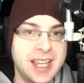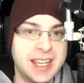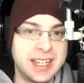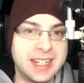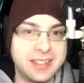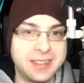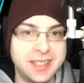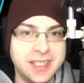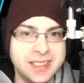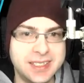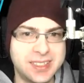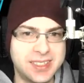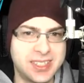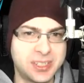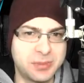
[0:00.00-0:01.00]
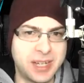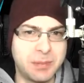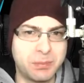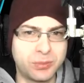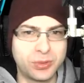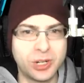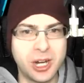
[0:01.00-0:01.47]
And I think this is my
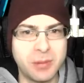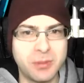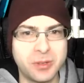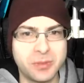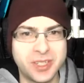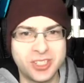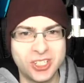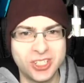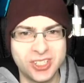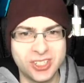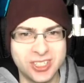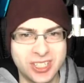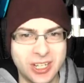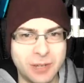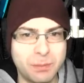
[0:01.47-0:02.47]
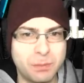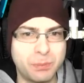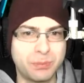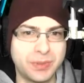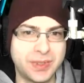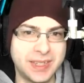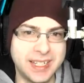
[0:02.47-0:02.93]
problem, is just
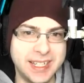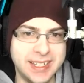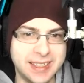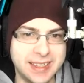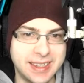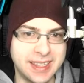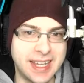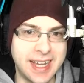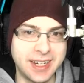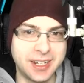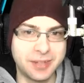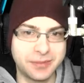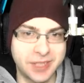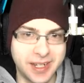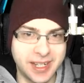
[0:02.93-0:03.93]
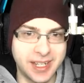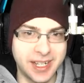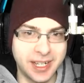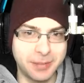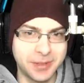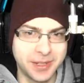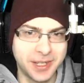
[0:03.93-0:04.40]
complete lack of
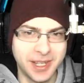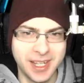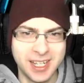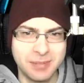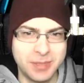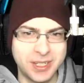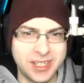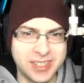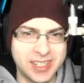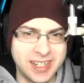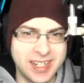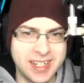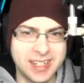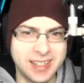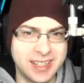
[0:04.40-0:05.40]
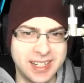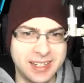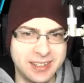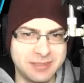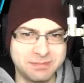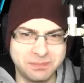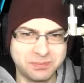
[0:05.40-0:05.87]
time. Because I got
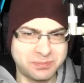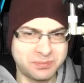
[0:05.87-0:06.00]
like.